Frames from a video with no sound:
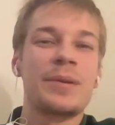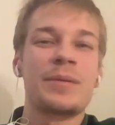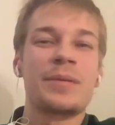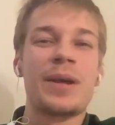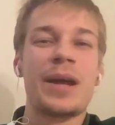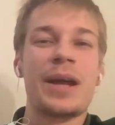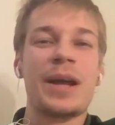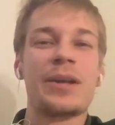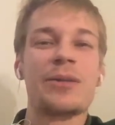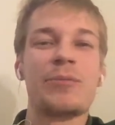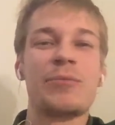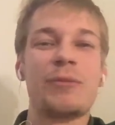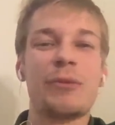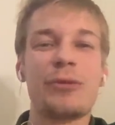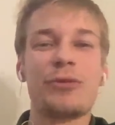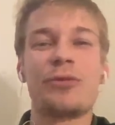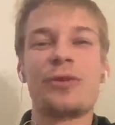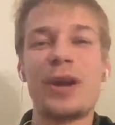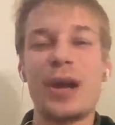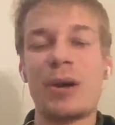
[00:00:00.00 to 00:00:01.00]
And for
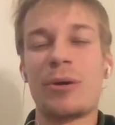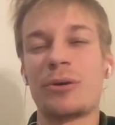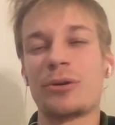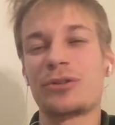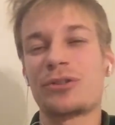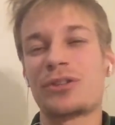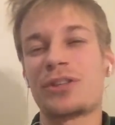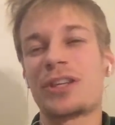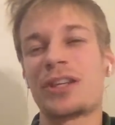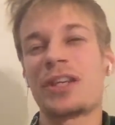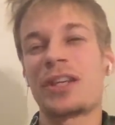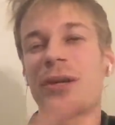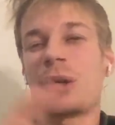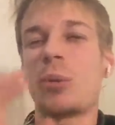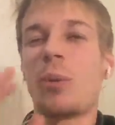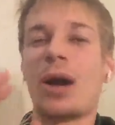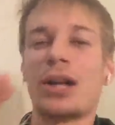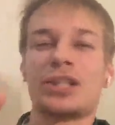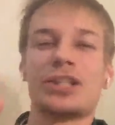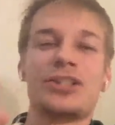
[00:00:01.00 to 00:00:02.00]
3 hours,
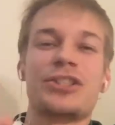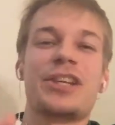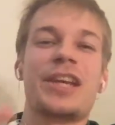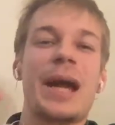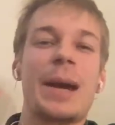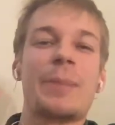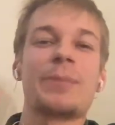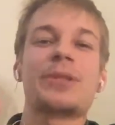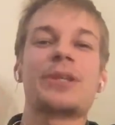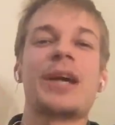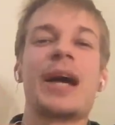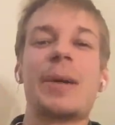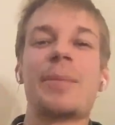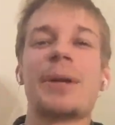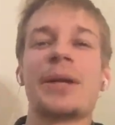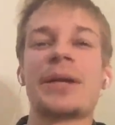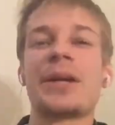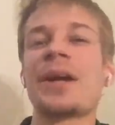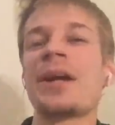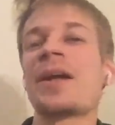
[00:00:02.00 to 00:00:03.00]
questions kept
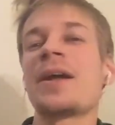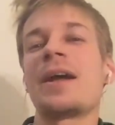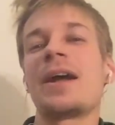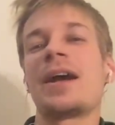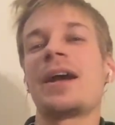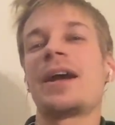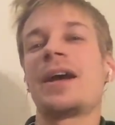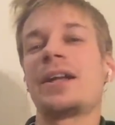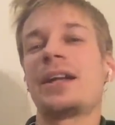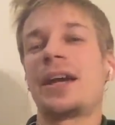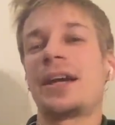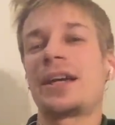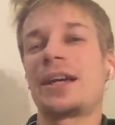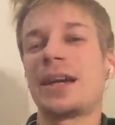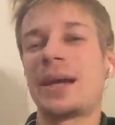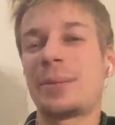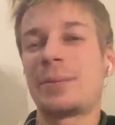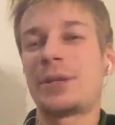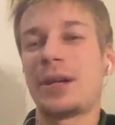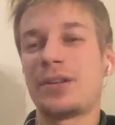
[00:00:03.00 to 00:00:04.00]
coming, and I
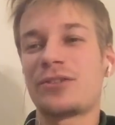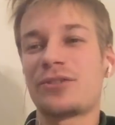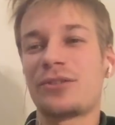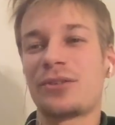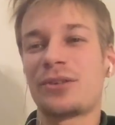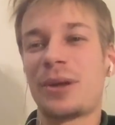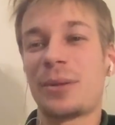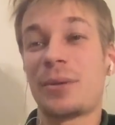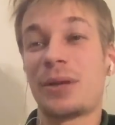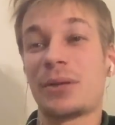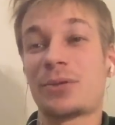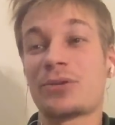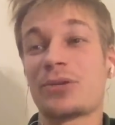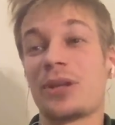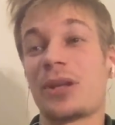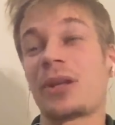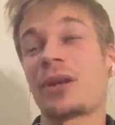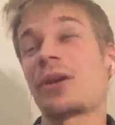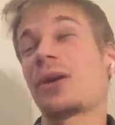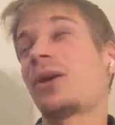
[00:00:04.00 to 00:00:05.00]
kept answering them. I was like,
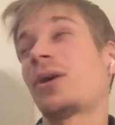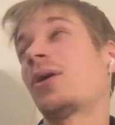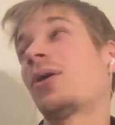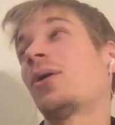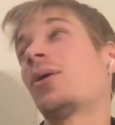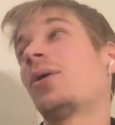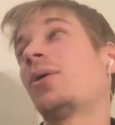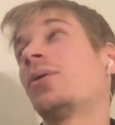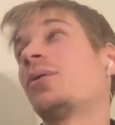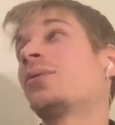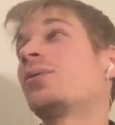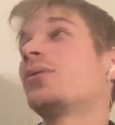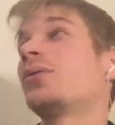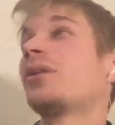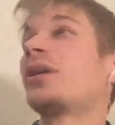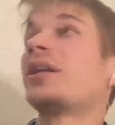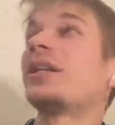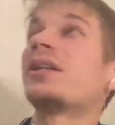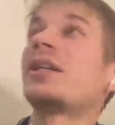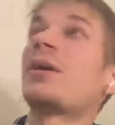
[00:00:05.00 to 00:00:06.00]
oh, they're
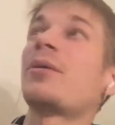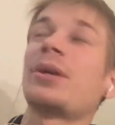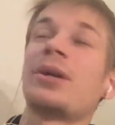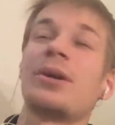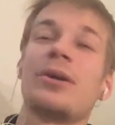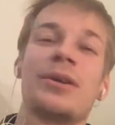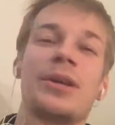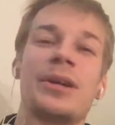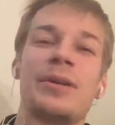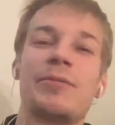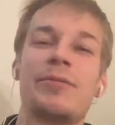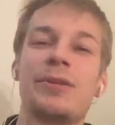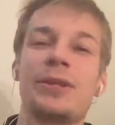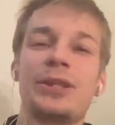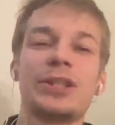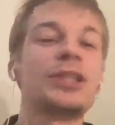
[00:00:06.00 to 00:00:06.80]
never gonna finish.